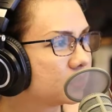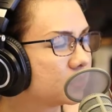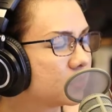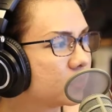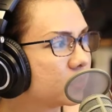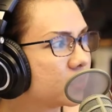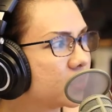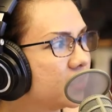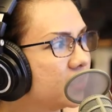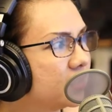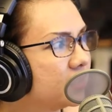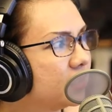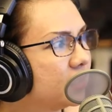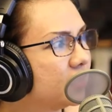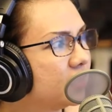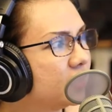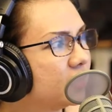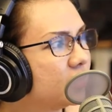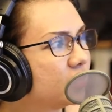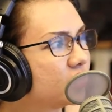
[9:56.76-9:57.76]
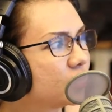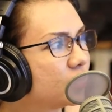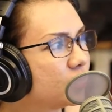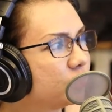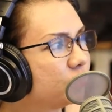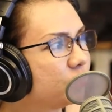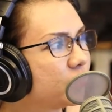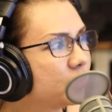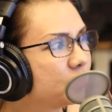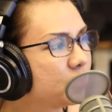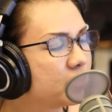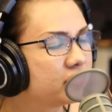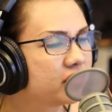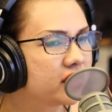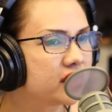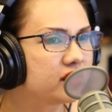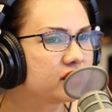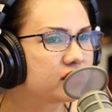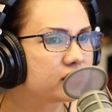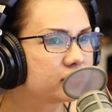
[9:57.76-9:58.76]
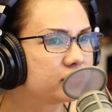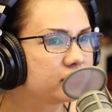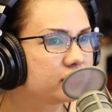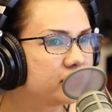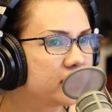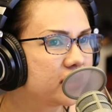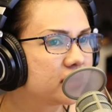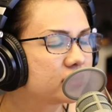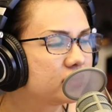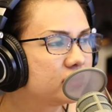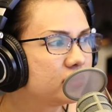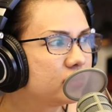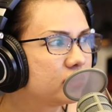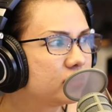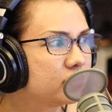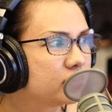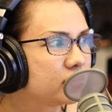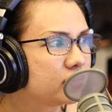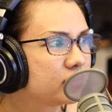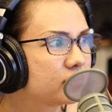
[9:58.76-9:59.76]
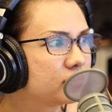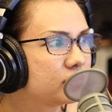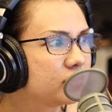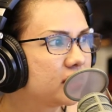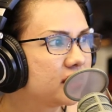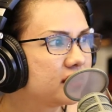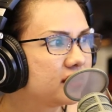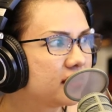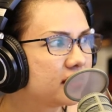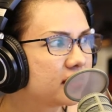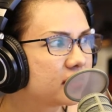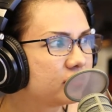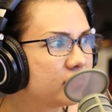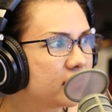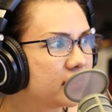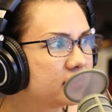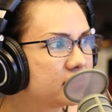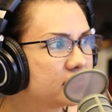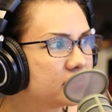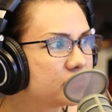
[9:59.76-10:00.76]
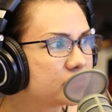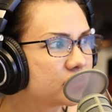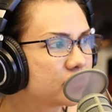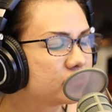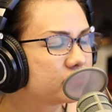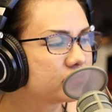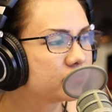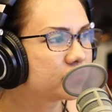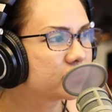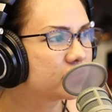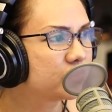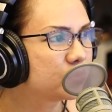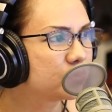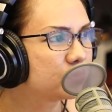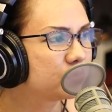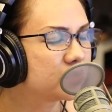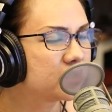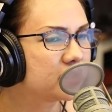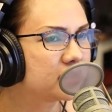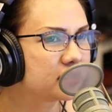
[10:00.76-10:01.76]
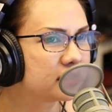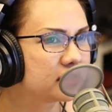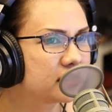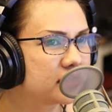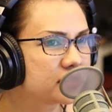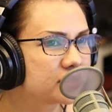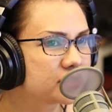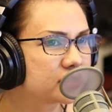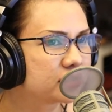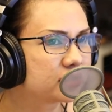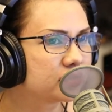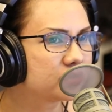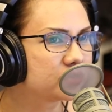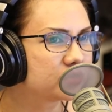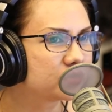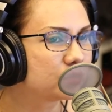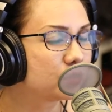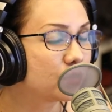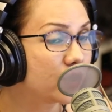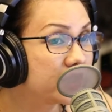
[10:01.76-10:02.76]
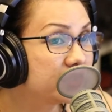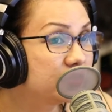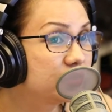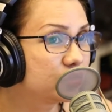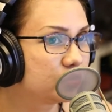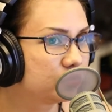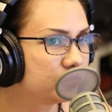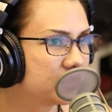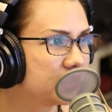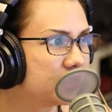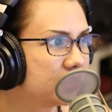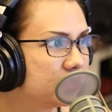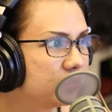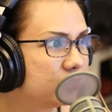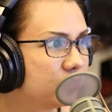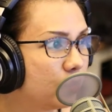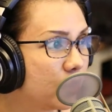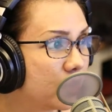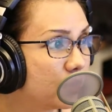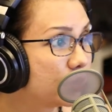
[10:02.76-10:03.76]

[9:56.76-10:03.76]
Okay, so purveyors of fake news really take advantage of the human inclination to want to believe what